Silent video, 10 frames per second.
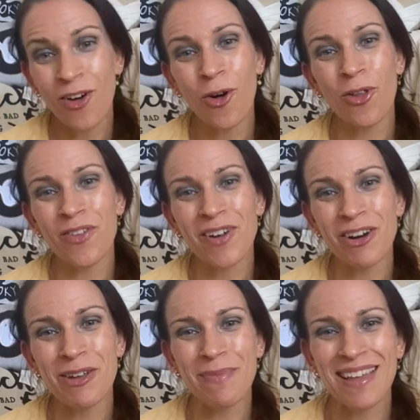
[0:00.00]
all the
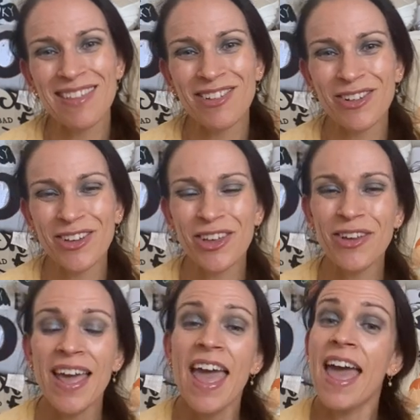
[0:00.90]
very best to
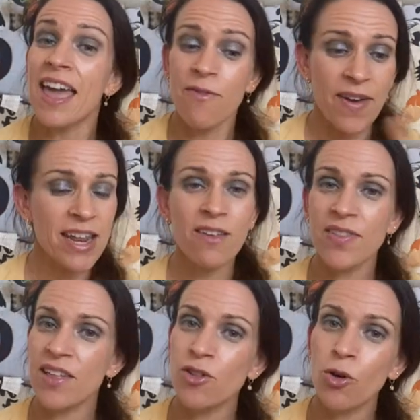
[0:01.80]
you. If any of
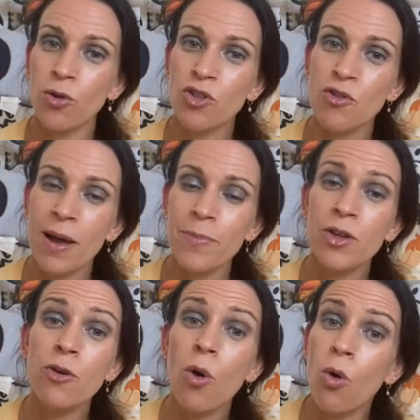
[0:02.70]
these calls grab
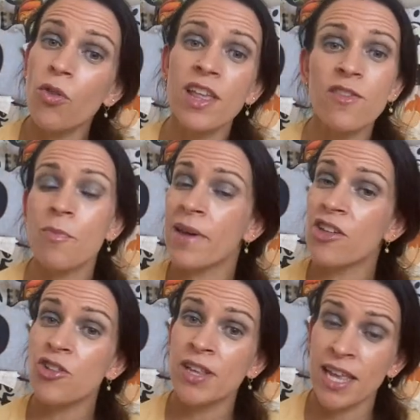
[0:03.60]
you, all the
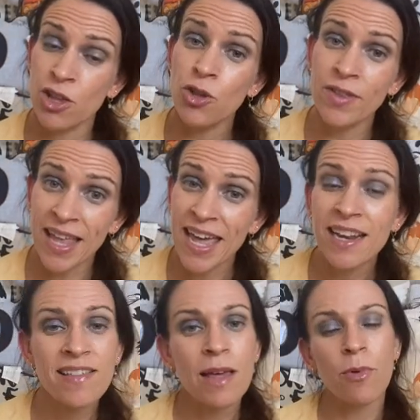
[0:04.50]
information that you need
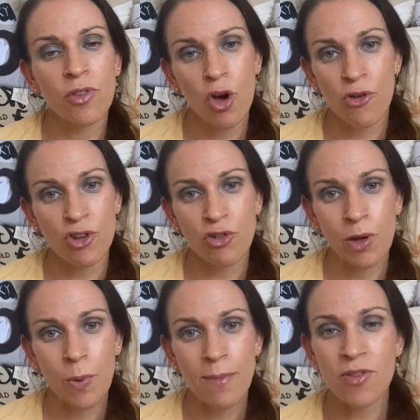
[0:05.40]
is up on the Horror Tree
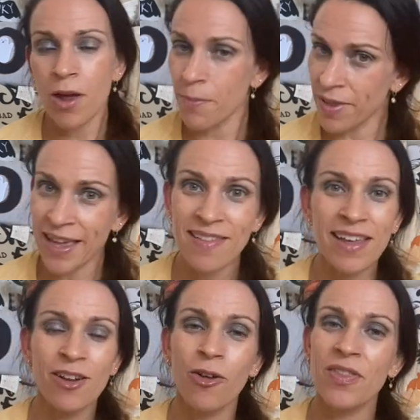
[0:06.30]
website. Please
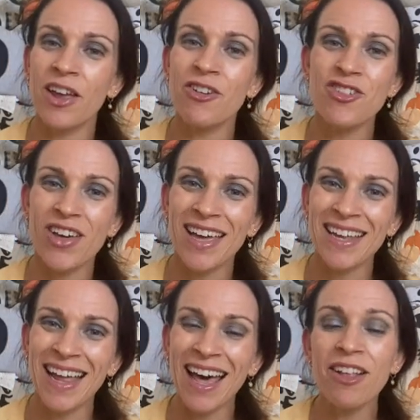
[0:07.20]
get on there and check it
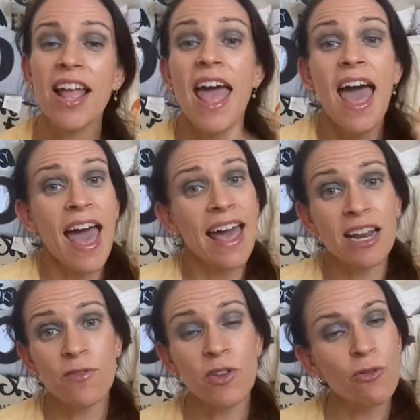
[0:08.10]
out. And
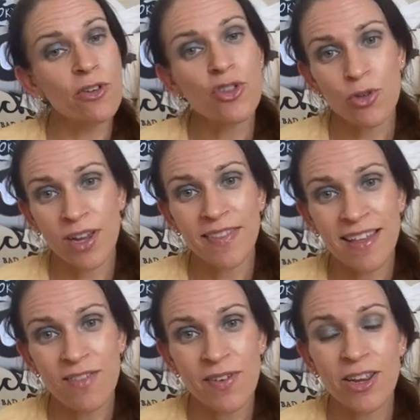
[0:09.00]
if you are enjoying
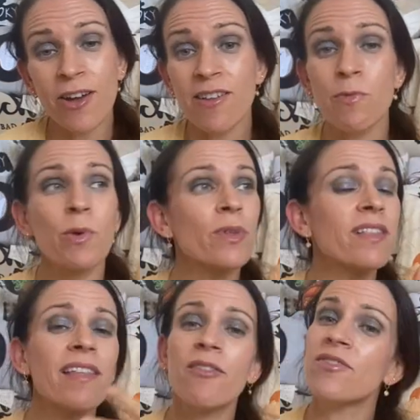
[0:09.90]
these videos, we would
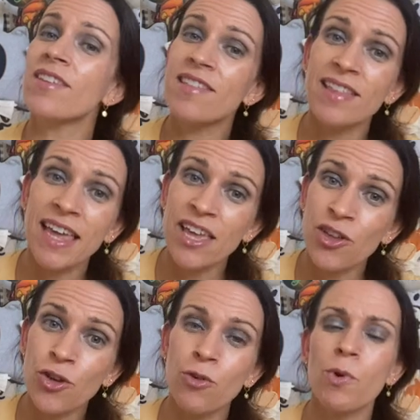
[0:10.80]
love to see
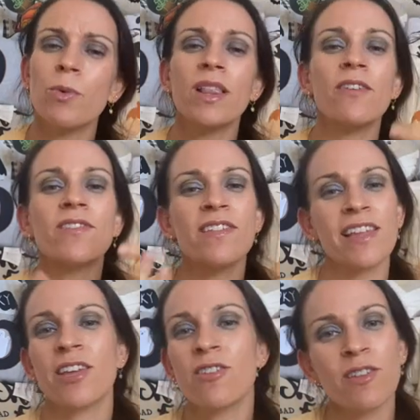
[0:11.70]
you. We would love to
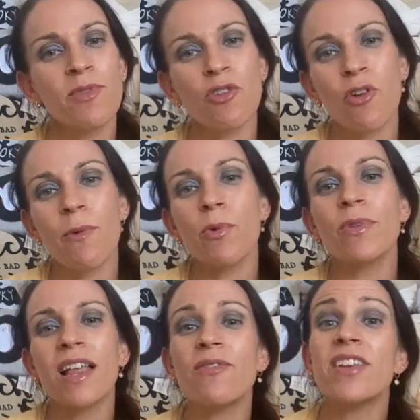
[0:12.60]
see you subscribe. We
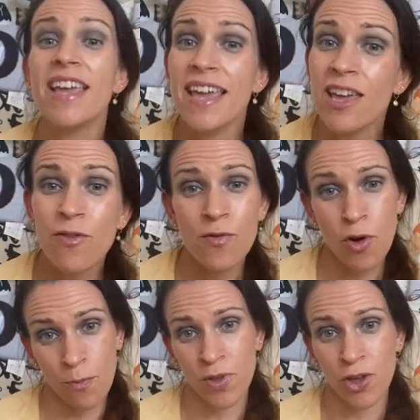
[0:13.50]
would love to hear
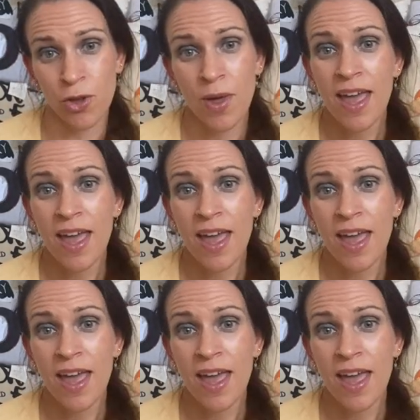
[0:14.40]
from you.